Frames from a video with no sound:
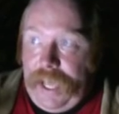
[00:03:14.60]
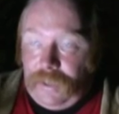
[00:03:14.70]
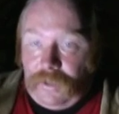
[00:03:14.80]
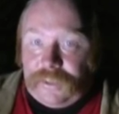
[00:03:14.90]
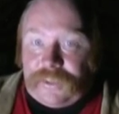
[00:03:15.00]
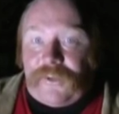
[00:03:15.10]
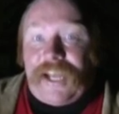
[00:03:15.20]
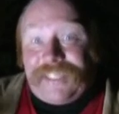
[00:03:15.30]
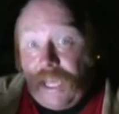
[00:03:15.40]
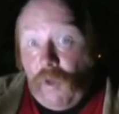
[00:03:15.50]
and Lawrence
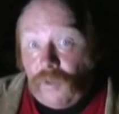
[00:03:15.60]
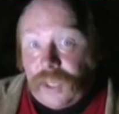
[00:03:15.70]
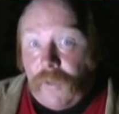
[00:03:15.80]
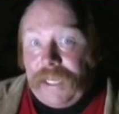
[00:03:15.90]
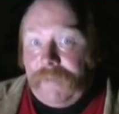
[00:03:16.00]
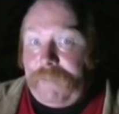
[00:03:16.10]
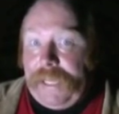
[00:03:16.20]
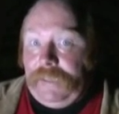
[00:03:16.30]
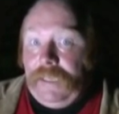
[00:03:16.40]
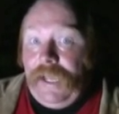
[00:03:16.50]
Krauss, they're also in it,
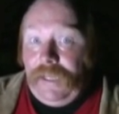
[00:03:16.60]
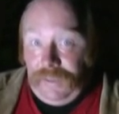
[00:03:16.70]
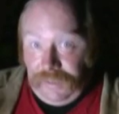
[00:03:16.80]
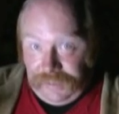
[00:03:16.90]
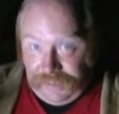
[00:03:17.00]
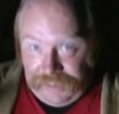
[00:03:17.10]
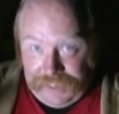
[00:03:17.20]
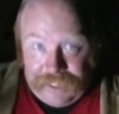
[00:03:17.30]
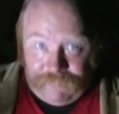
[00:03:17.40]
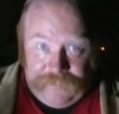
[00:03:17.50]
but
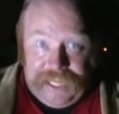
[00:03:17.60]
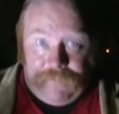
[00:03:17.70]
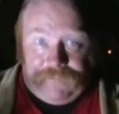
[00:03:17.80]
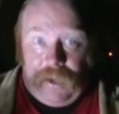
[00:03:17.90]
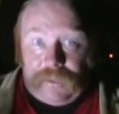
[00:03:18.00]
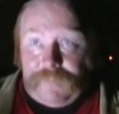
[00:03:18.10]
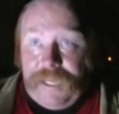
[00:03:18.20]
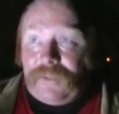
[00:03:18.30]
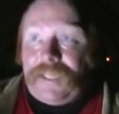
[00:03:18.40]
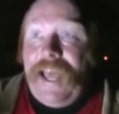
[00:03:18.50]
you can forgive those
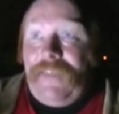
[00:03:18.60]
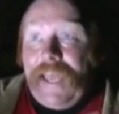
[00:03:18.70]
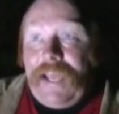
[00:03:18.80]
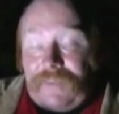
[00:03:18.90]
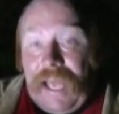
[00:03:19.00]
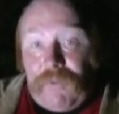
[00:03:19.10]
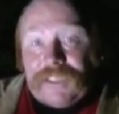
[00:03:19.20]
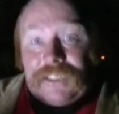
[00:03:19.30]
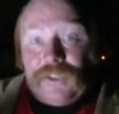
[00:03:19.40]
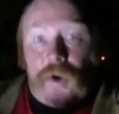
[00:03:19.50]
because they were
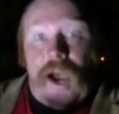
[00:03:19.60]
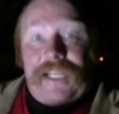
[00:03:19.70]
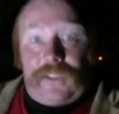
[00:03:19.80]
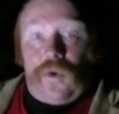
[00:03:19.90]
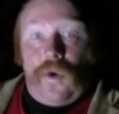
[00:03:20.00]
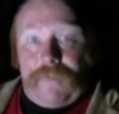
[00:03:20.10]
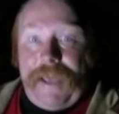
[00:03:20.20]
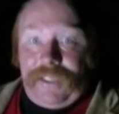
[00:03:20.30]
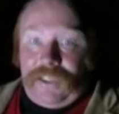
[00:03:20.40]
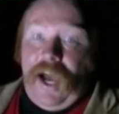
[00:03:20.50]
just trying to talk
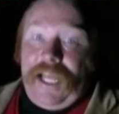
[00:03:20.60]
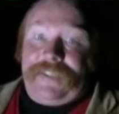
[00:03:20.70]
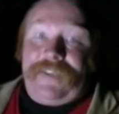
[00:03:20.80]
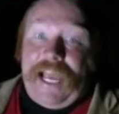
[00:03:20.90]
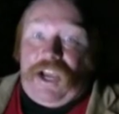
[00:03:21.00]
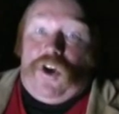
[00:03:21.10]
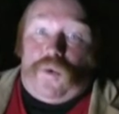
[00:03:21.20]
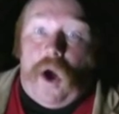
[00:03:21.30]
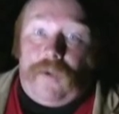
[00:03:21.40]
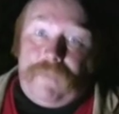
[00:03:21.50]
about science and they got
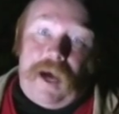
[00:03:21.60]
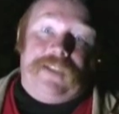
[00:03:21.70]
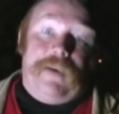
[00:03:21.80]
quote mined.